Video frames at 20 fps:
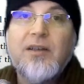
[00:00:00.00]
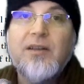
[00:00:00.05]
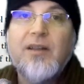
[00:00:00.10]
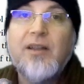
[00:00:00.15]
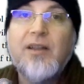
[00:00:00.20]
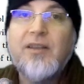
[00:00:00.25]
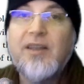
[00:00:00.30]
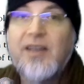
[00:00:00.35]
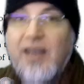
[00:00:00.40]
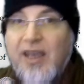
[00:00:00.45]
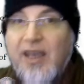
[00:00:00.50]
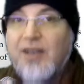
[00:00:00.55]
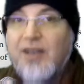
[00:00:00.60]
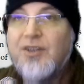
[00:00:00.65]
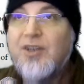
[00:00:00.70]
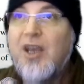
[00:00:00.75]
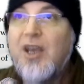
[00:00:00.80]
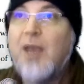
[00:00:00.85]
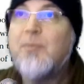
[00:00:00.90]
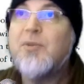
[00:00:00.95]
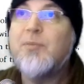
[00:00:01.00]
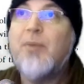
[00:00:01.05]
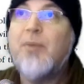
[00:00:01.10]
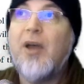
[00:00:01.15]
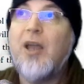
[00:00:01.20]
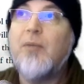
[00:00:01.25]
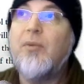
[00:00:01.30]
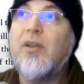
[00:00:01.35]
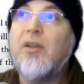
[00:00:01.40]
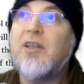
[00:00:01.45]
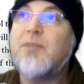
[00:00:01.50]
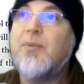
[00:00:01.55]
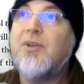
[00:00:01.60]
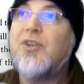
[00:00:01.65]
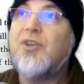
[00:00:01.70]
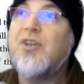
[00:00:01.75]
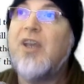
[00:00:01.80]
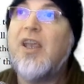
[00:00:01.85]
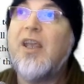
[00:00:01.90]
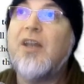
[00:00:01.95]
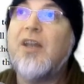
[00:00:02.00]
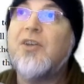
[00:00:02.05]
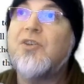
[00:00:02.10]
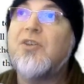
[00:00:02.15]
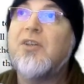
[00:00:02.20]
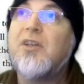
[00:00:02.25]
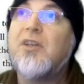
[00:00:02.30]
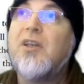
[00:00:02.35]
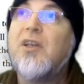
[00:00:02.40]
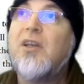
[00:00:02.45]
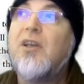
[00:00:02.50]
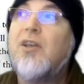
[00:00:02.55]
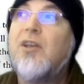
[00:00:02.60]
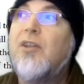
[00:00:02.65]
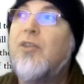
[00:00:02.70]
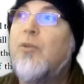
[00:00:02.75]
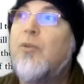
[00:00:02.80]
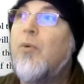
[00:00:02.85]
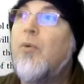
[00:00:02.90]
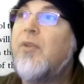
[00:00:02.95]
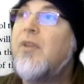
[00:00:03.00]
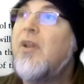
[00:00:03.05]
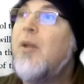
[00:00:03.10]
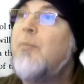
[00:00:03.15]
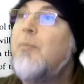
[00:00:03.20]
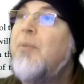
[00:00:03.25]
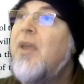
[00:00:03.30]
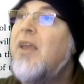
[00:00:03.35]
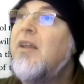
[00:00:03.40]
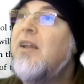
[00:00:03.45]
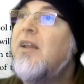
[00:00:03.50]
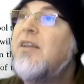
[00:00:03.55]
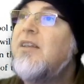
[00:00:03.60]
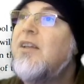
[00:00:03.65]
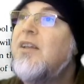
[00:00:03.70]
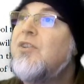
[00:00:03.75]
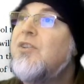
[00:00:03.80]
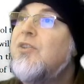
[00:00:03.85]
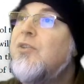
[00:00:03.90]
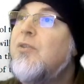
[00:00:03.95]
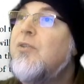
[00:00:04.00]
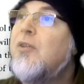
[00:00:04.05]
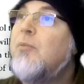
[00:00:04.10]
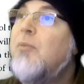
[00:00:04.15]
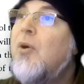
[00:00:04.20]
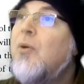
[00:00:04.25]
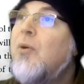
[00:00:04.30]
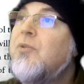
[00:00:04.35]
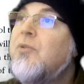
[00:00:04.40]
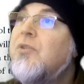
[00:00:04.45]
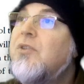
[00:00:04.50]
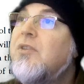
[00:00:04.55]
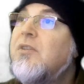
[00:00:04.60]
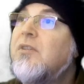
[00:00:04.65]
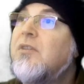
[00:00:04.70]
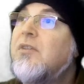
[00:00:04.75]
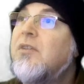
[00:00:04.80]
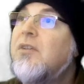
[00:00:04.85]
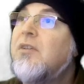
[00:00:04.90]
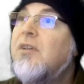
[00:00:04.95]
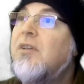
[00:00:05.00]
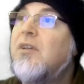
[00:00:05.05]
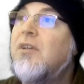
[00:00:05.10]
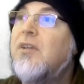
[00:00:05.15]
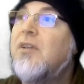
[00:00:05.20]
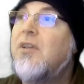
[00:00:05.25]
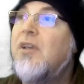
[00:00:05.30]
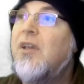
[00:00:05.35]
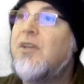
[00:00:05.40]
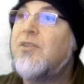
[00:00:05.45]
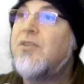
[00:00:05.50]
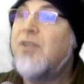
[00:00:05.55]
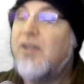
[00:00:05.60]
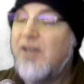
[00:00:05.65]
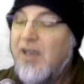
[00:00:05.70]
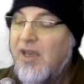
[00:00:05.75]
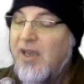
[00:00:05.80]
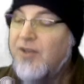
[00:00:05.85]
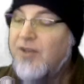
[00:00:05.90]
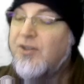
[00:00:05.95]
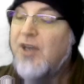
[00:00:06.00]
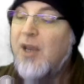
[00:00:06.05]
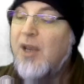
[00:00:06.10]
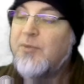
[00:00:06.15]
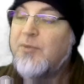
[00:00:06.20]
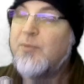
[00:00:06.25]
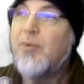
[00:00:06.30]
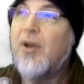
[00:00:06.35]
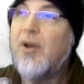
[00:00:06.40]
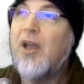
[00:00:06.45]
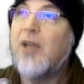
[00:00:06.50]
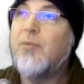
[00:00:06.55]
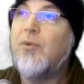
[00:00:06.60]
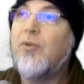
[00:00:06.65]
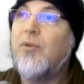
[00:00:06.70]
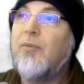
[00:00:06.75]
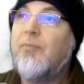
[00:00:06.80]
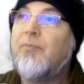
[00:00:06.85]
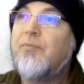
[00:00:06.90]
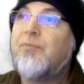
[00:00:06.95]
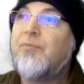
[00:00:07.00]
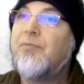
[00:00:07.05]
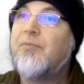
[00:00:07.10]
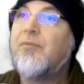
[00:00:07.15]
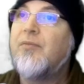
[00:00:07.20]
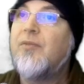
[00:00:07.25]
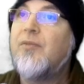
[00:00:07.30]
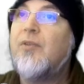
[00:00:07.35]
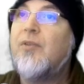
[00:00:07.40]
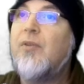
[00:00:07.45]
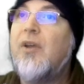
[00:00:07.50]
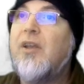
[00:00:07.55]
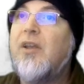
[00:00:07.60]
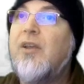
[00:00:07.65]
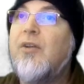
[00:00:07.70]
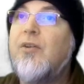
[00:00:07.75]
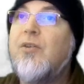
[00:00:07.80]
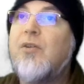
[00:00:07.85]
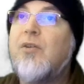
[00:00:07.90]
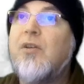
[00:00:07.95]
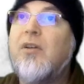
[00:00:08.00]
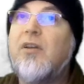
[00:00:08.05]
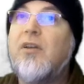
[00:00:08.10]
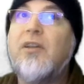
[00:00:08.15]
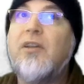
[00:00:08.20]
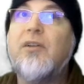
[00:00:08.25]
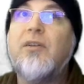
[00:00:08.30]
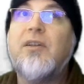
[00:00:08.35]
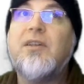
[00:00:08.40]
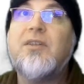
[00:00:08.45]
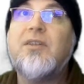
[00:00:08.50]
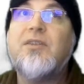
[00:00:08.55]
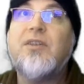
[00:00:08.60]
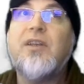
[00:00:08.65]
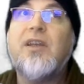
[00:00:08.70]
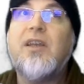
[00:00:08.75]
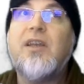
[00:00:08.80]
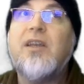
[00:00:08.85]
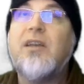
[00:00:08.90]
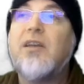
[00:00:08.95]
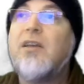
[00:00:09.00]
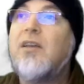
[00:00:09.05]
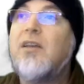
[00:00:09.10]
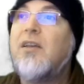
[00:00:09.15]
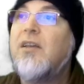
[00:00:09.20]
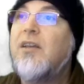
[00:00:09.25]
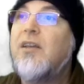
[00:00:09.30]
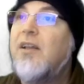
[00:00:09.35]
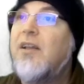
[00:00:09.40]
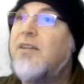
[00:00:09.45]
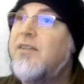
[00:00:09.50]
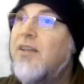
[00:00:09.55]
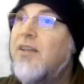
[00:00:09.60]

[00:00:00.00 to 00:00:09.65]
that the King James Bible has been changed. The one that I'm paying attention to the most is the King James Bible. Right here you can clearly see it